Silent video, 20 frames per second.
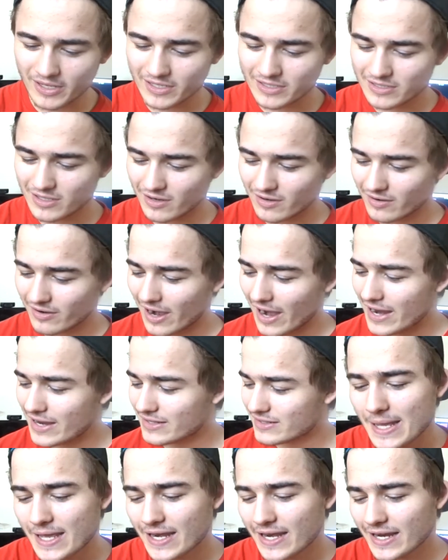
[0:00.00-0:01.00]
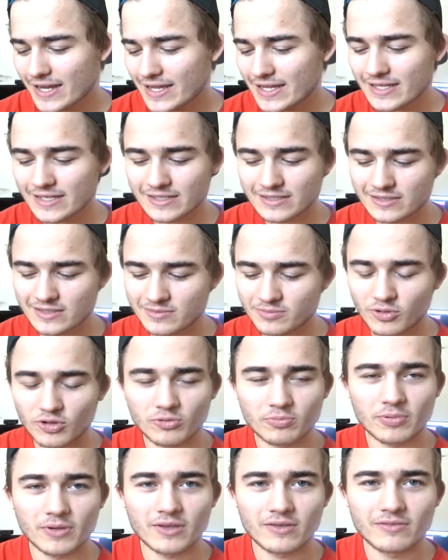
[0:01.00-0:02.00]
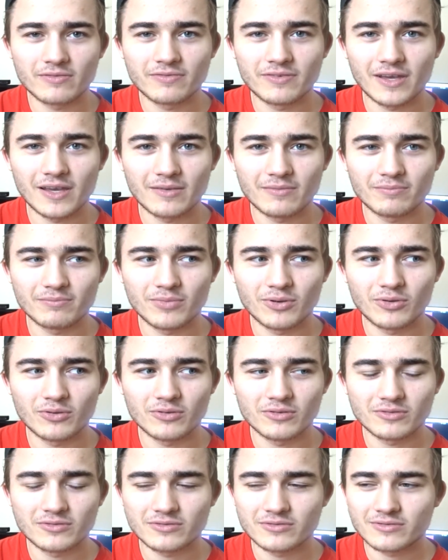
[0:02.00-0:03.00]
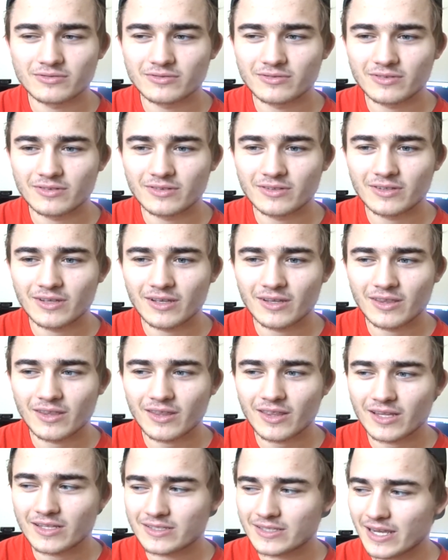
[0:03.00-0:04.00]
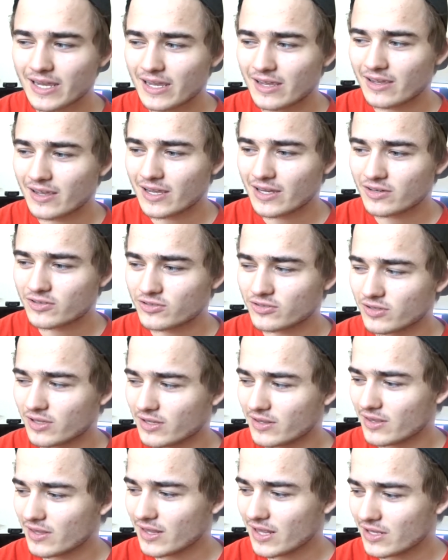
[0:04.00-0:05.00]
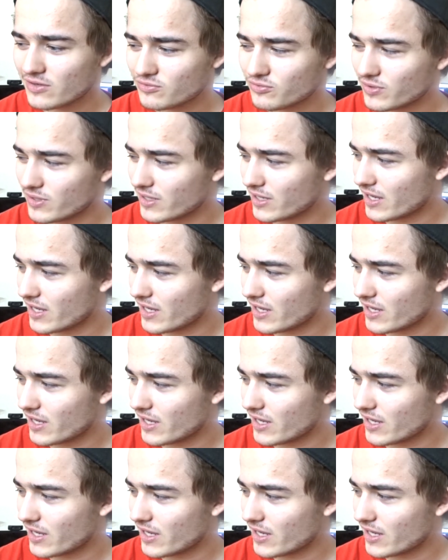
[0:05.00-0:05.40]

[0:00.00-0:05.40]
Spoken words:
it's alright. And I can smoke big fat boners. I think that's gay, actually. I think that's really